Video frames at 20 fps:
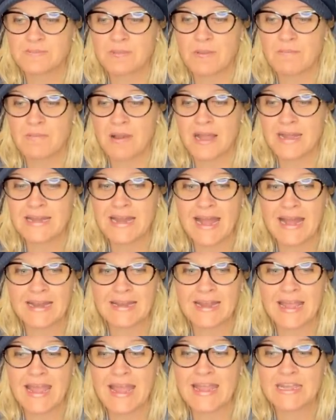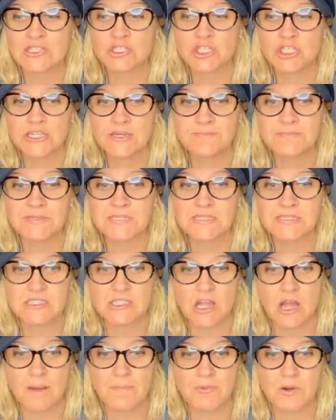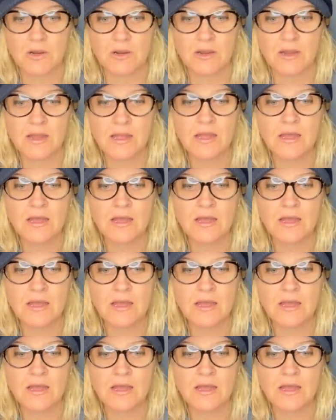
but mine had a chipped stopper.